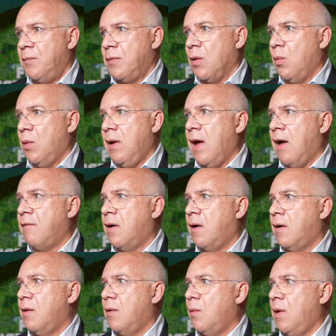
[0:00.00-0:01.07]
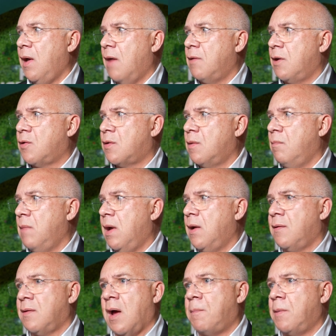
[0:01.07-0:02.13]
we have a
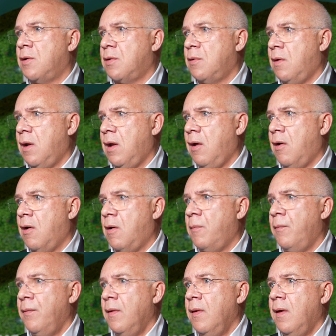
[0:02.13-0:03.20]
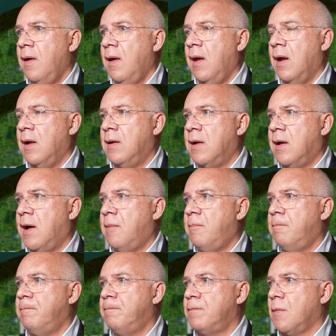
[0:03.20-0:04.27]
tremendous opportunity here, and
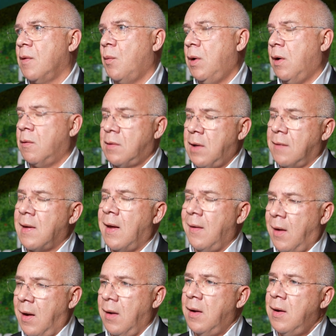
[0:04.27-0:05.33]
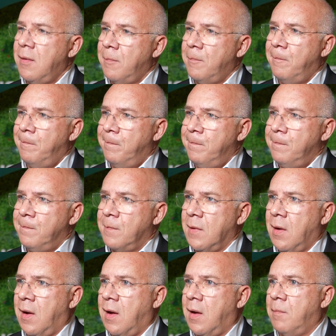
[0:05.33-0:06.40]
we don't take that lightly.
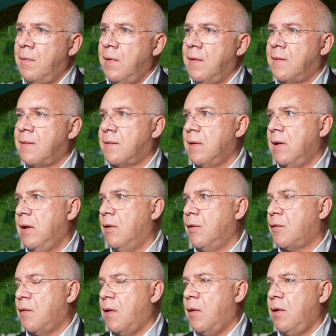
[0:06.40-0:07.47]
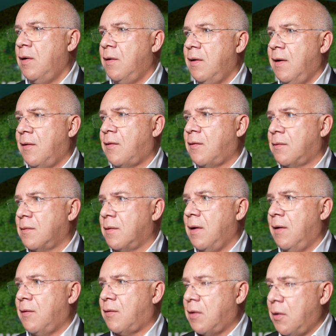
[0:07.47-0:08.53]
It's
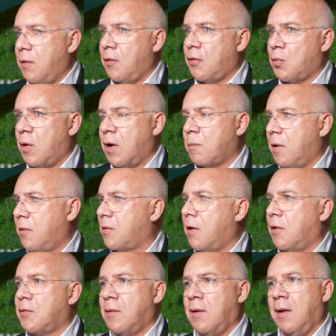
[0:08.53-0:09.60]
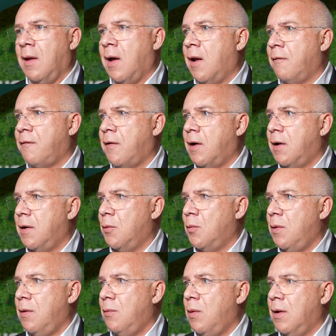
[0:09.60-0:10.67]
serious work, but it's also a lot of fun, and
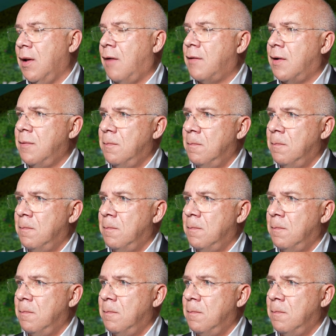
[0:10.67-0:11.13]
we love it.